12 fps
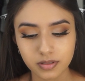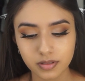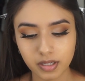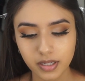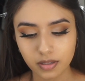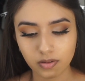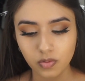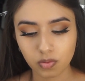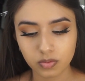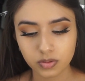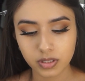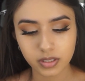to like
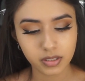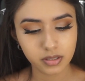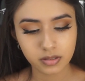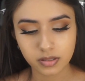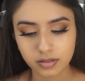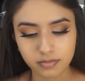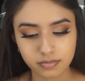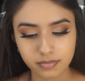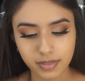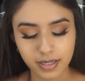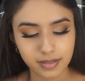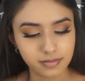Ulta
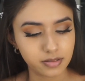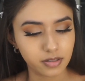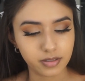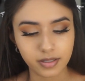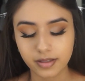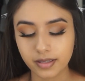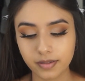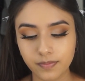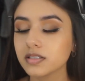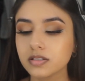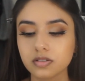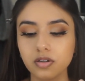and I saw nothing.
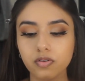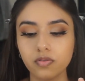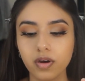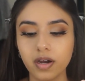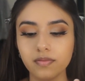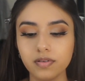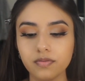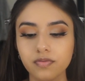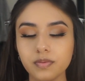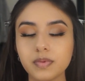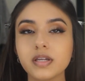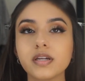Just grab it
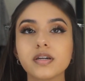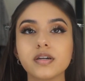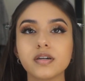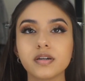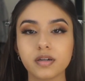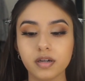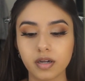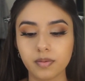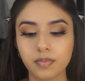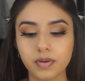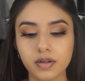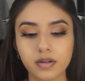from here, I
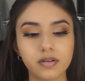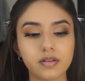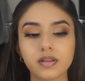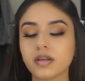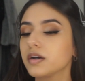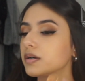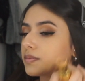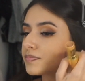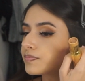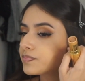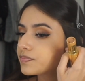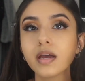put it on there,
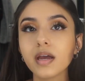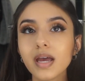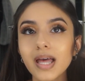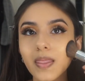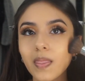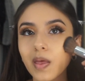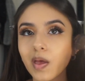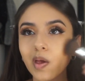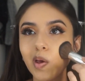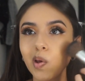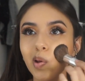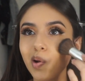and
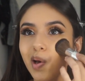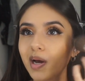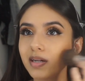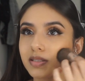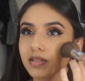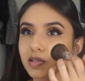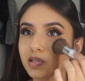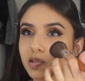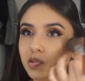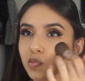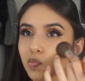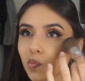then I
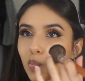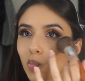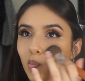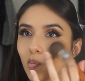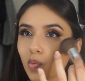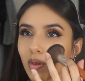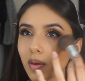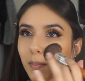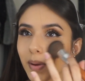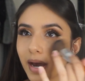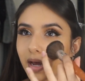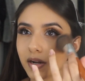just
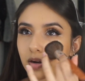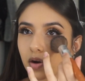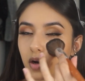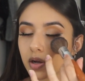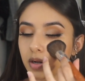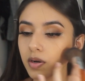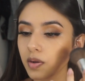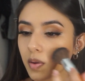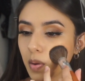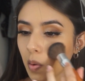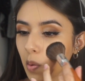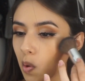pat it on.
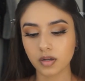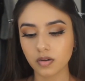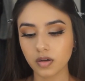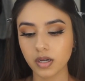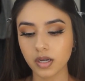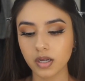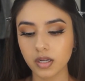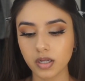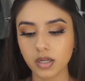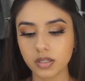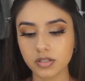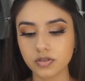I go ahead
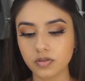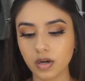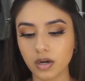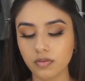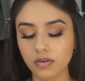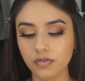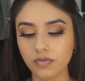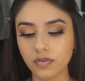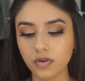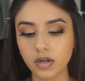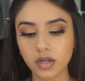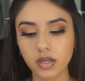and do our
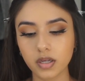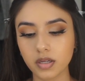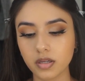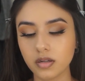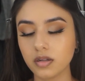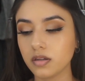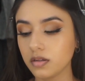forehead.